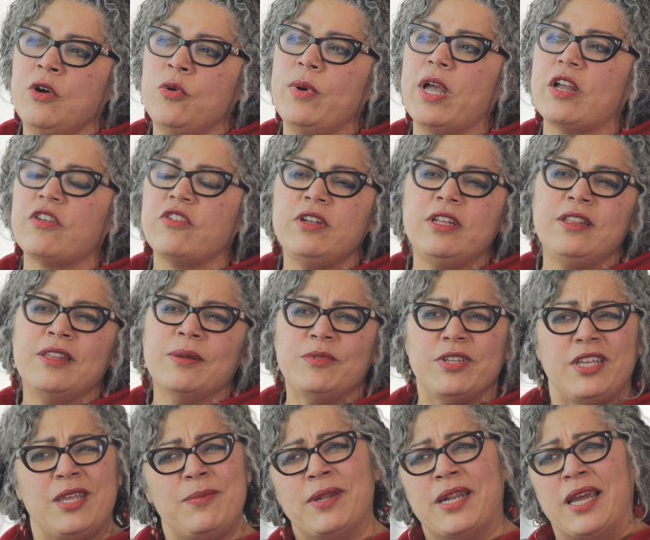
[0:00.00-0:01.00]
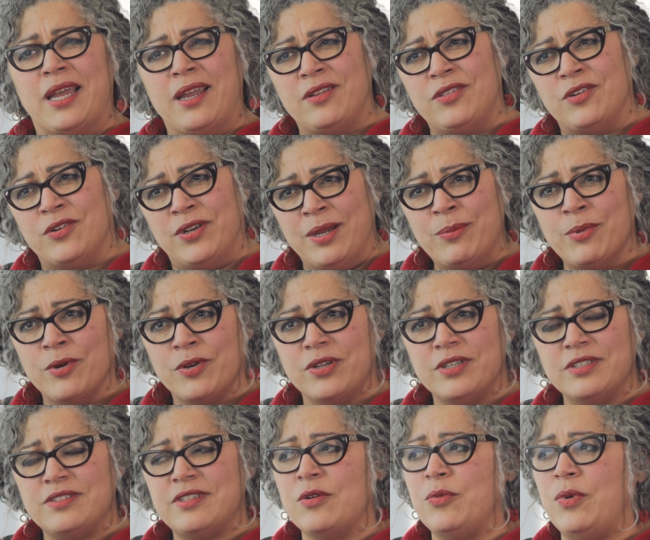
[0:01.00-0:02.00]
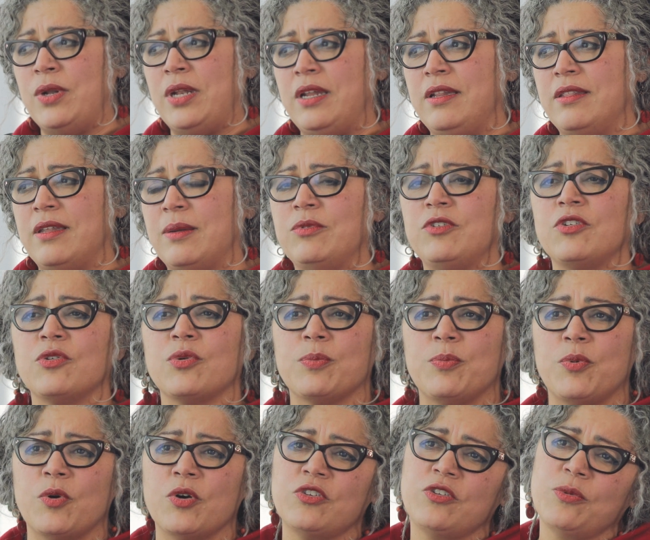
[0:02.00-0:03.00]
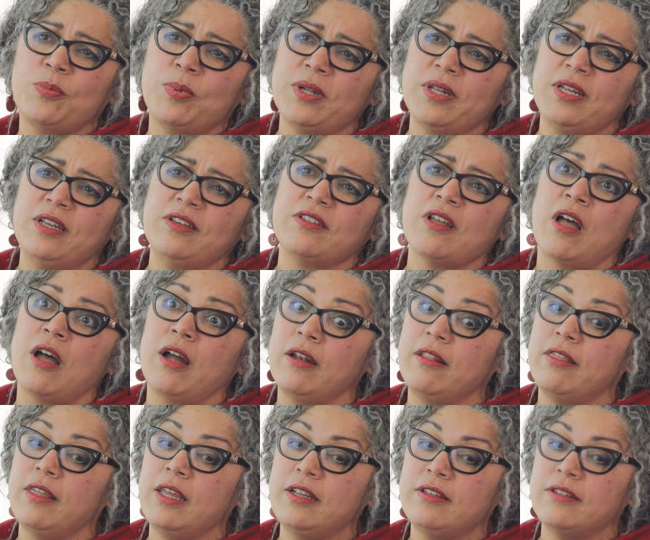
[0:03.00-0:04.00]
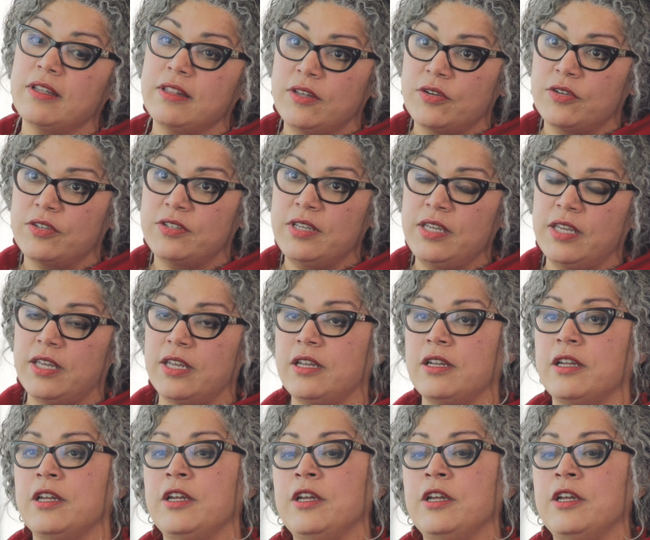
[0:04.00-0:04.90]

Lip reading: we actually need them to keep an eye on their neighborhoods, and we need them to report to police odd things that they're seeing.